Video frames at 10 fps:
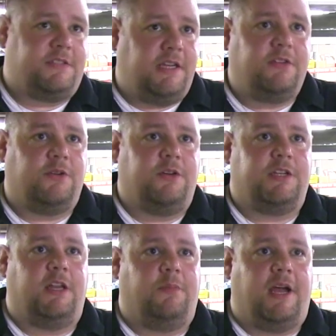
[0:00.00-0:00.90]
sales orders
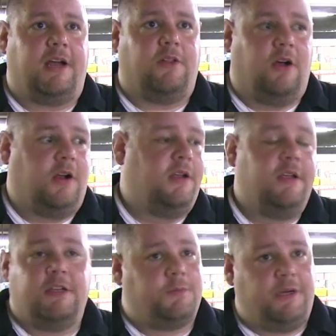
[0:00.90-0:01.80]
on the backlog
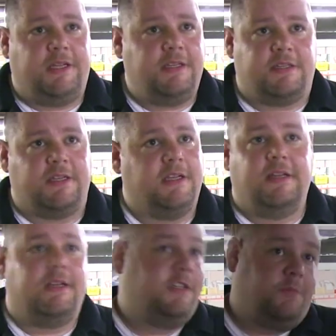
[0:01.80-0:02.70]
was pretty easy.
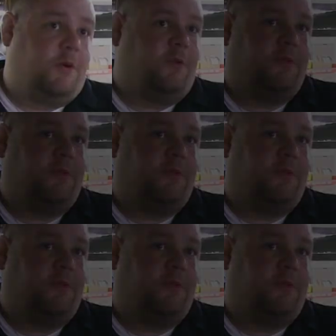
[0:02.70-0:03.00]
Let's move.